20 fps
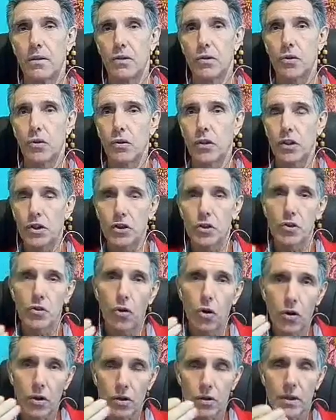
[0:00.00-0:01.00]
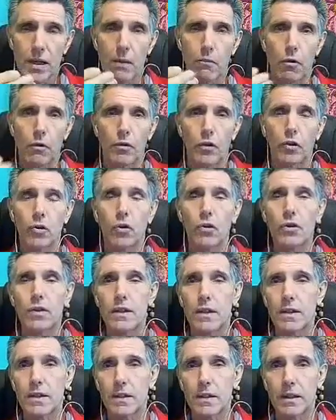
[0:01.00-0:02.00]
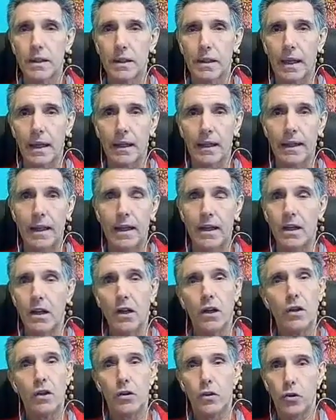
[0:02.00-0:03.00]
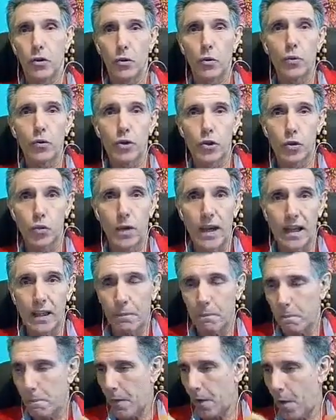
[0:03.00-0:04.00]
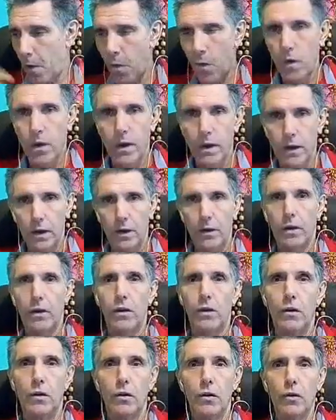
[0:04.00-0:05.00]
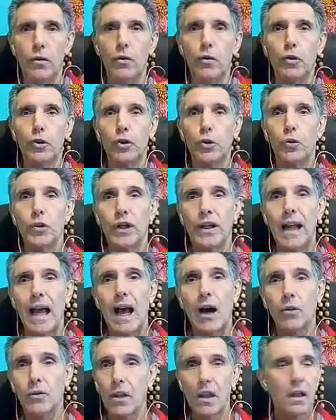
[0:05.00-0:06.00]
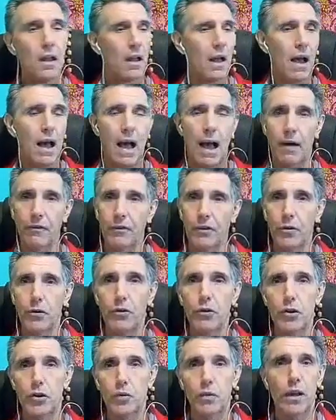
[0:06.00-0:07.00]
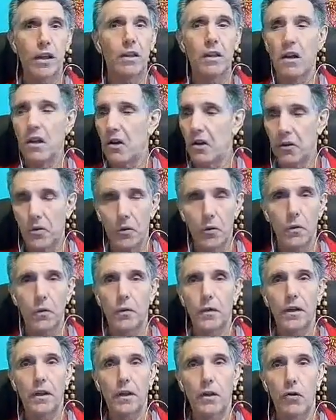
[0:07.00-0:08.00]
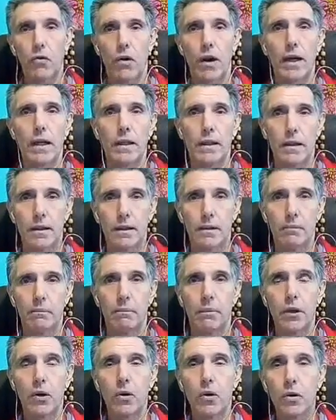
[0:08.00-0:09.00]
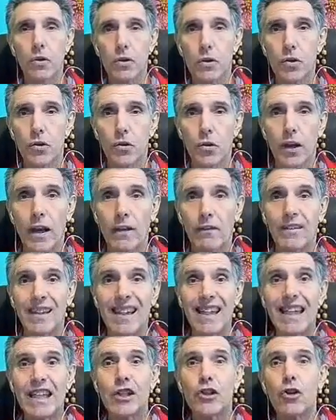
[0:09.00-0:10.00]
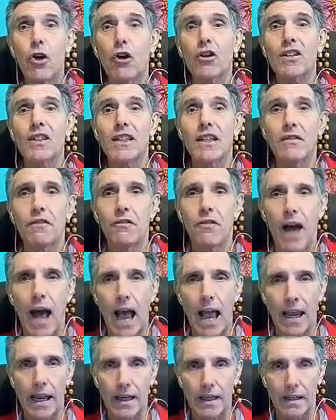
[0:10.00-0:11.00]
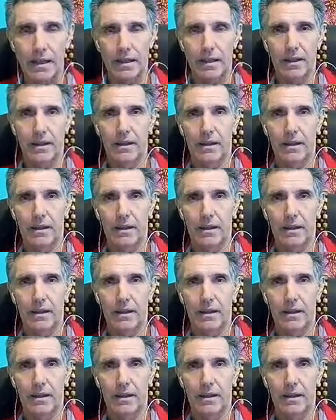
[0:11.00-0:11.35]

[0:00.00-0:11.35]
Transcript: So destroys some of the toxicity, and then through sweat, you shoot it out. After you sweat, you feel great because you have detoxified.